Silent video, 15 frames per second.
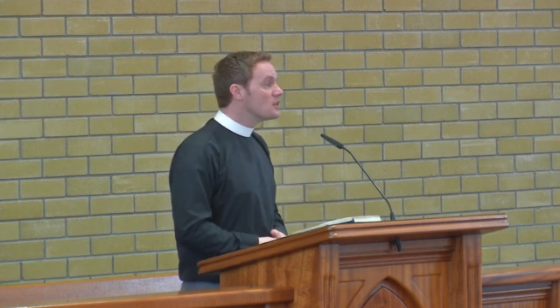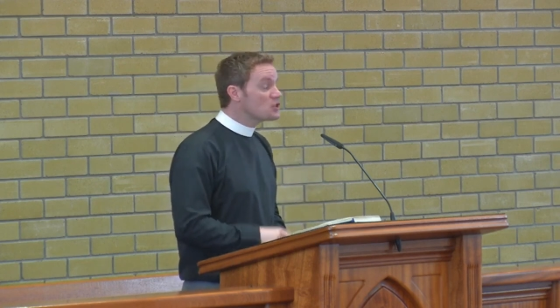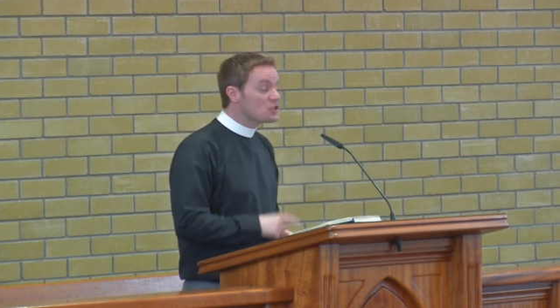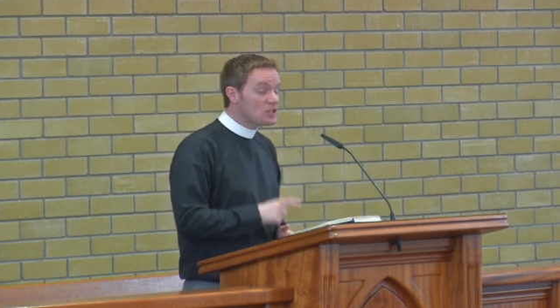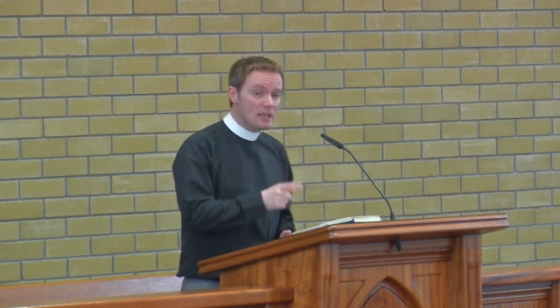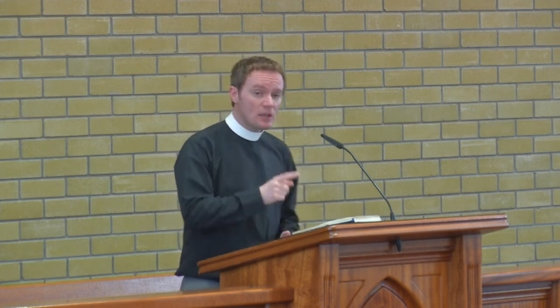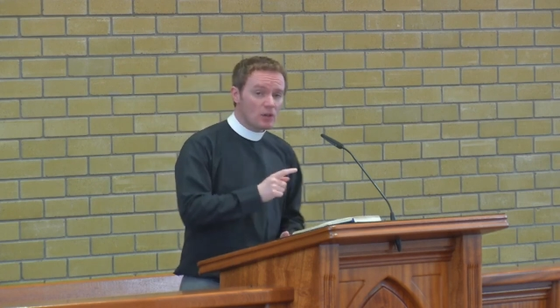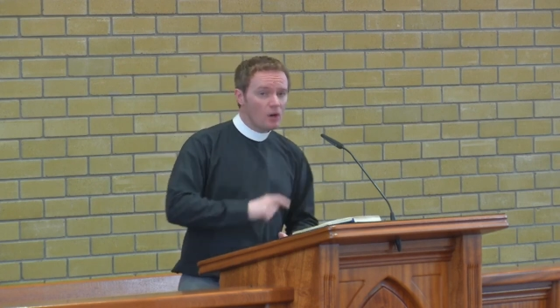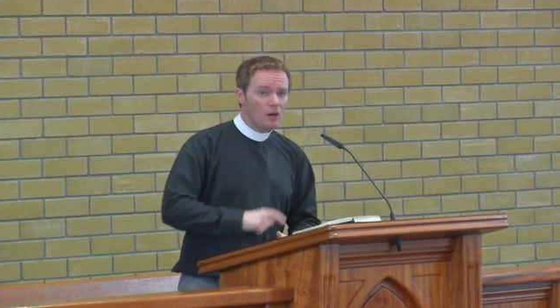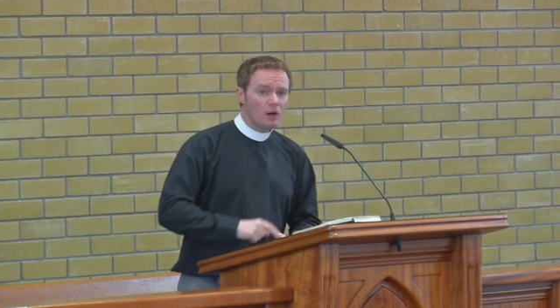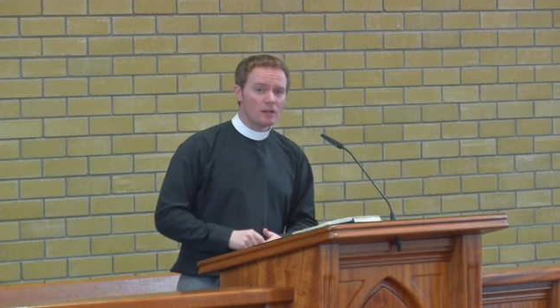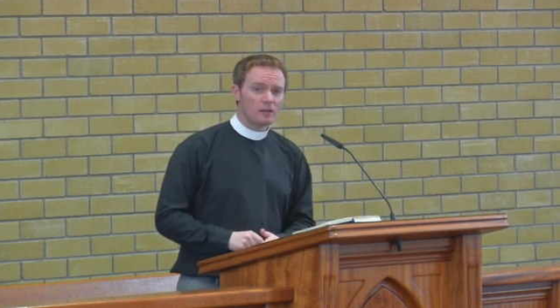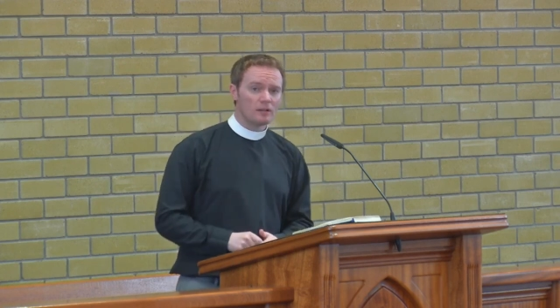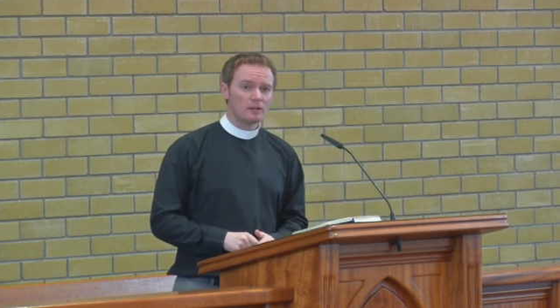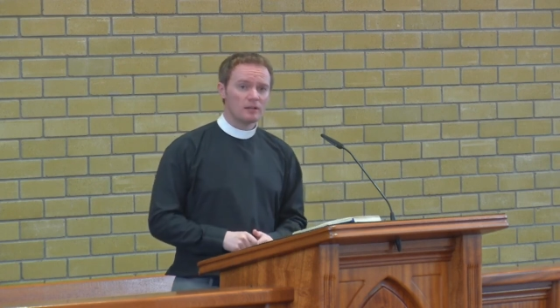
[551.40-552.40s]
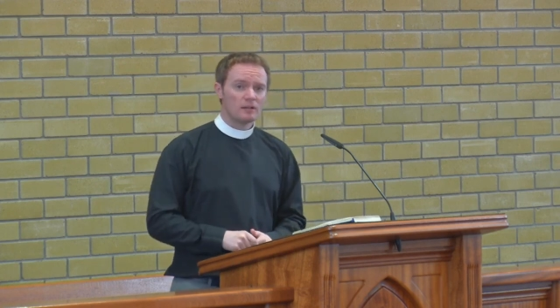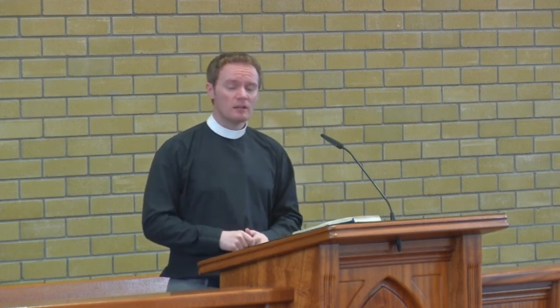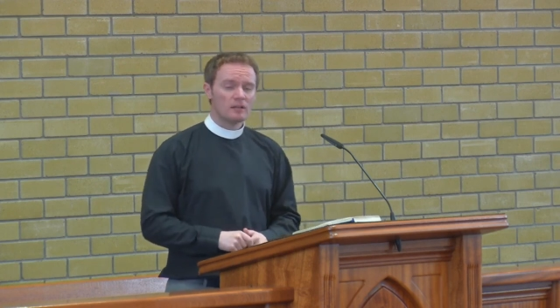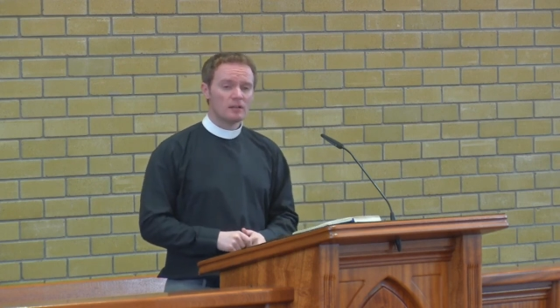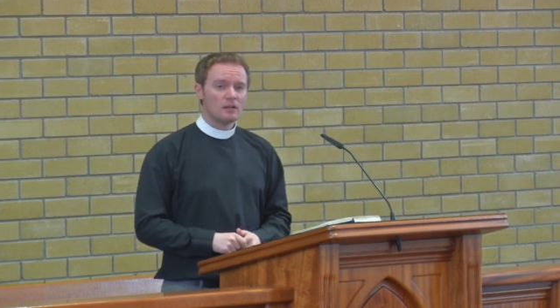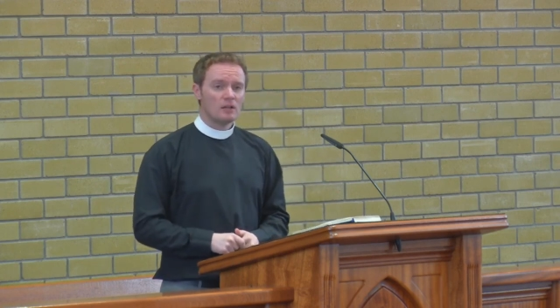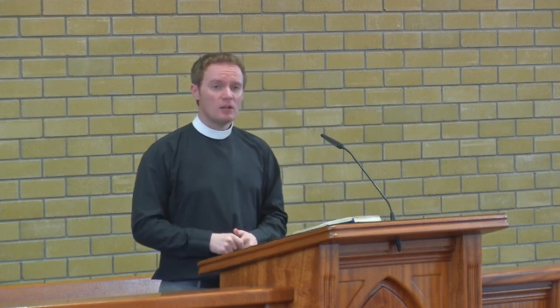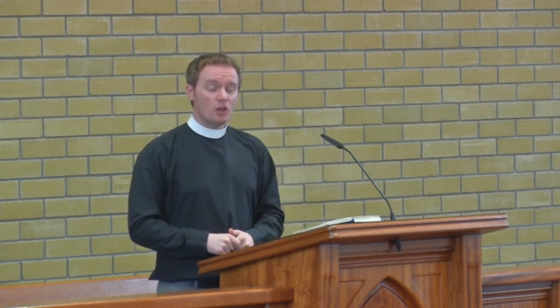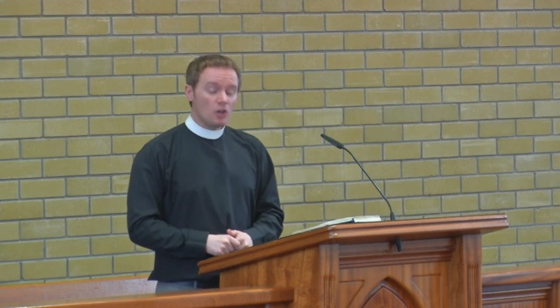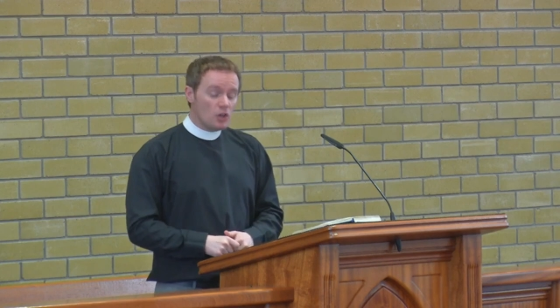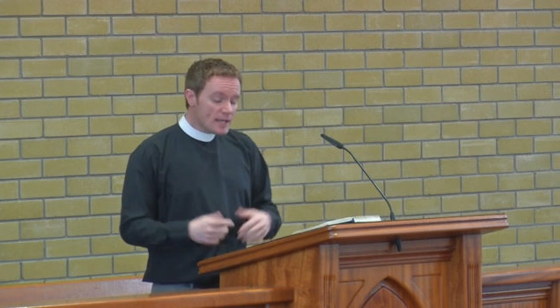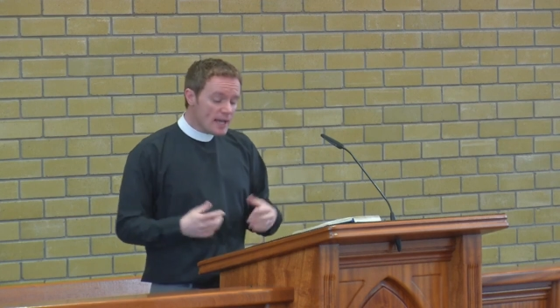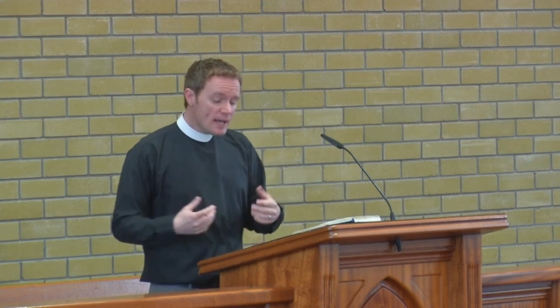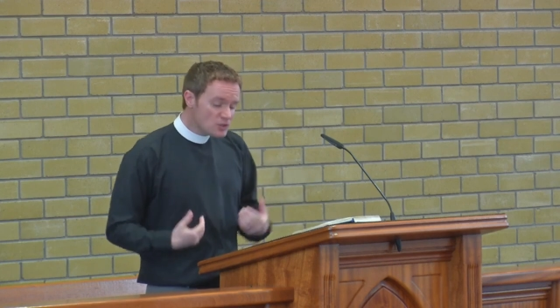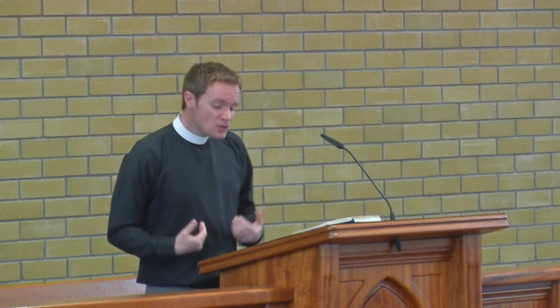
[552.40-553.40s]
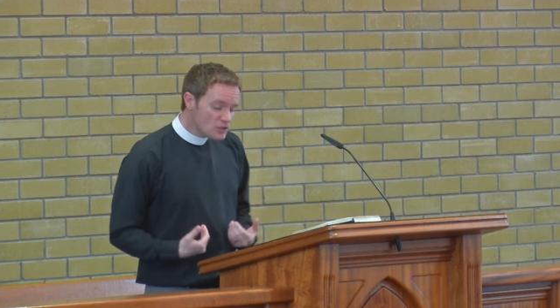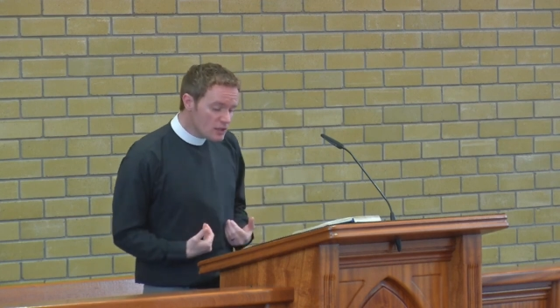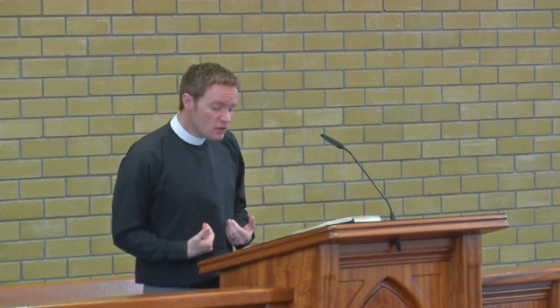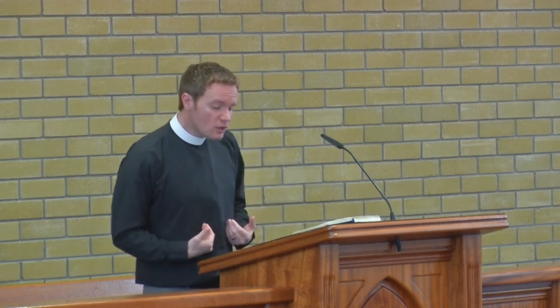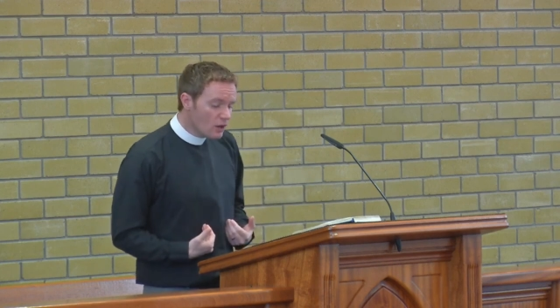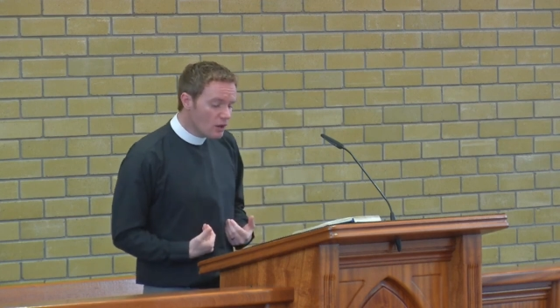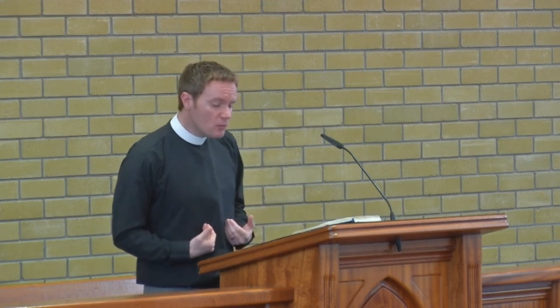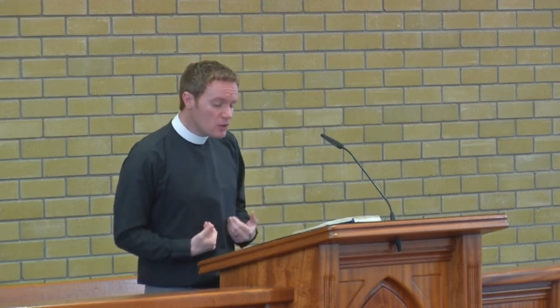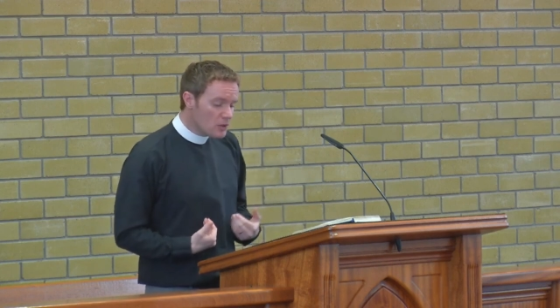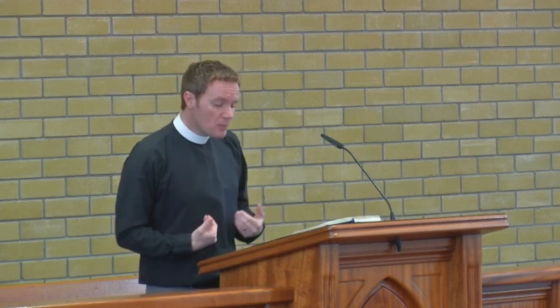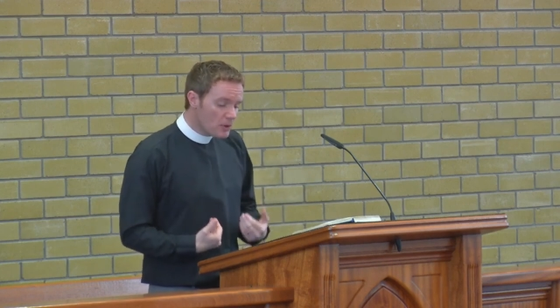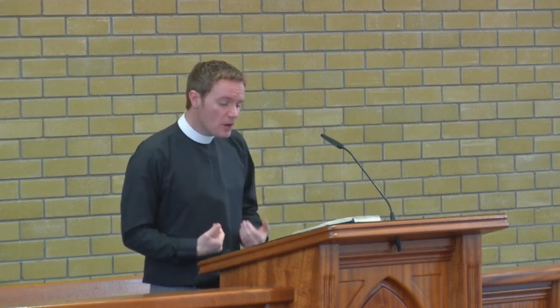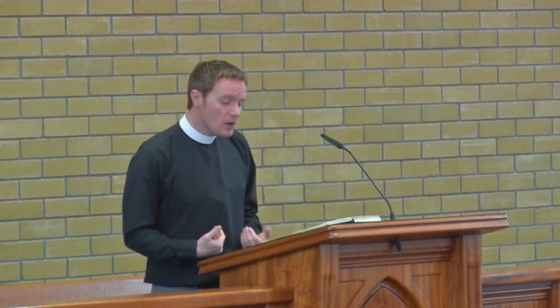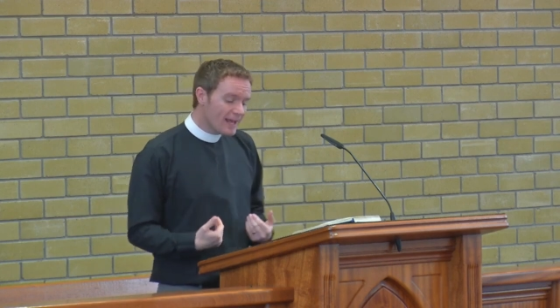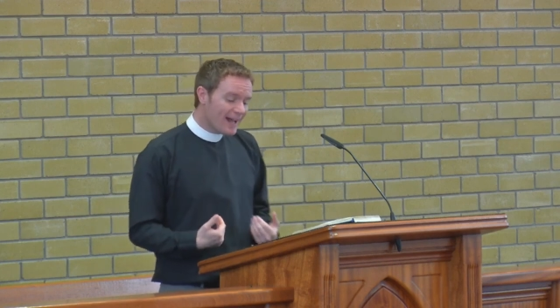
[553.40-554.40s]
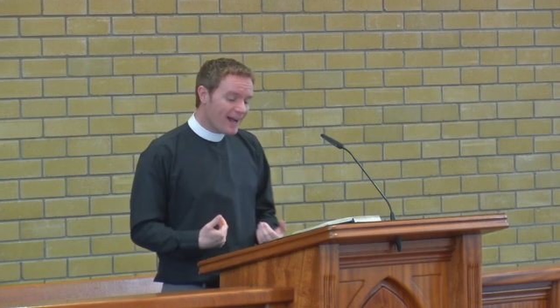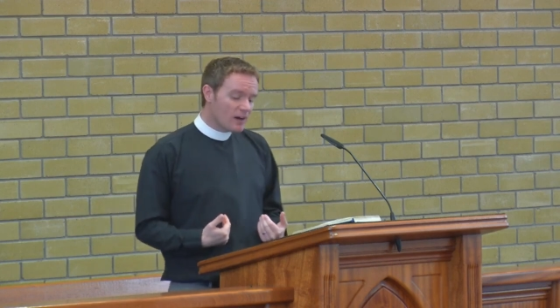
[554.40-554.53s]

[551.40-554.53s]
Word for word: Seek God. Now, you can't seek God with a proud,